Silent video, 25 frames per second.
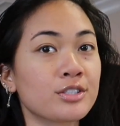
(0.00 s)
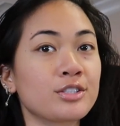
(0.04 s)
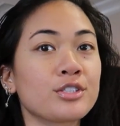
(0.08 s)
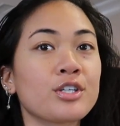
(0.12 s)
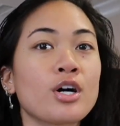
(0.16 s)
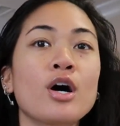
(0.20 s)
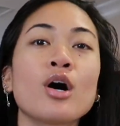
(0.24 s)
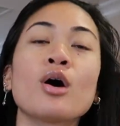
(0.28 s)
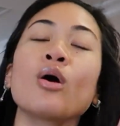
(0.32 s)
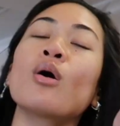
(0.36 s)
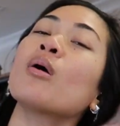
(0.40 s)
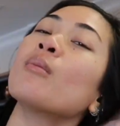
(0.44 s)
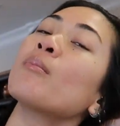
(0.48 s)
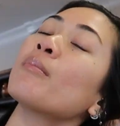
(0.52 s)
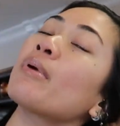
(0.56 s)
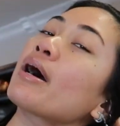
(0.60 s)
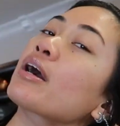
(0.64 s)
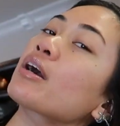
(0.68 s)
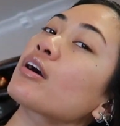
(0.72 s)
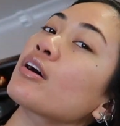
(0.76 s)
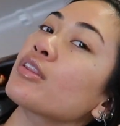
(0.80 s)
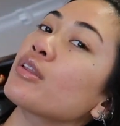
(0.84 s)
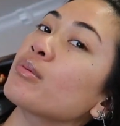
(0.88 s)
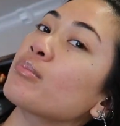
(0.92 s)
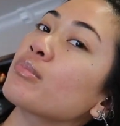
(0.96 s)
So I'm
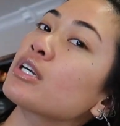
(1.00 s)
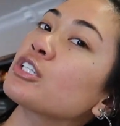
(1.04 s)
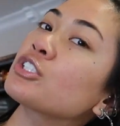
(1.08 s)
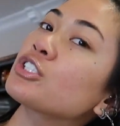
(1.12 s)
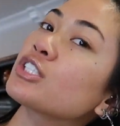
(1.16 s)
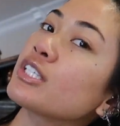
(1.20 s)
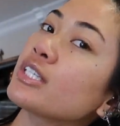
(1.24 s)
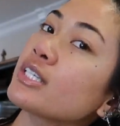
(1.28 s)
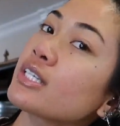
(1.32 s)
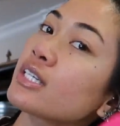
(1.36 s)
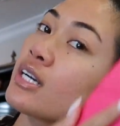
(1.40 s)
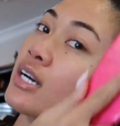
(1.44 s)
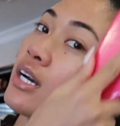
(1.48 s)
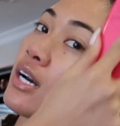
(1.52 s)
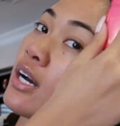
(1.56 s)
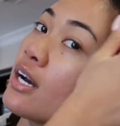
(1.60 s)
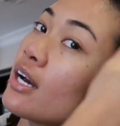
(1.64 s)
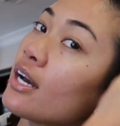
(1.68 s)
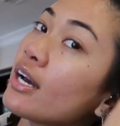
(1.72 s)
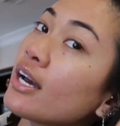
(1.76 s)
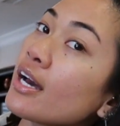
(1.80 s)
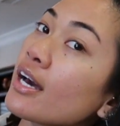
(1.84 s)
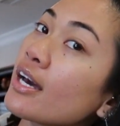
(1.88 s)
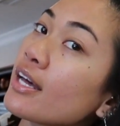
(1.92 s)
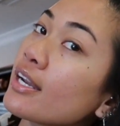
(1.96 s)
back on the brushing,
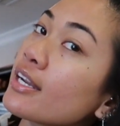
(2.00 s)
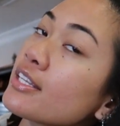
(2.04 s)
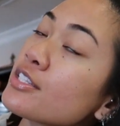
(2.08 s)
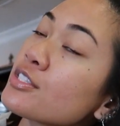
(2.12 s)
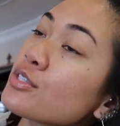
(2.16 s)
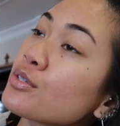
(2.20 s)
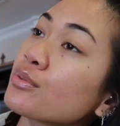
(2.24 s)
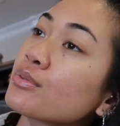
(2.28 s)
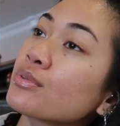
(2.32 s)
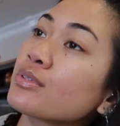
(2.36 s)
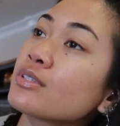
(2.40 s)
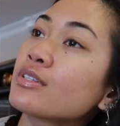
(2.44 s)
and it's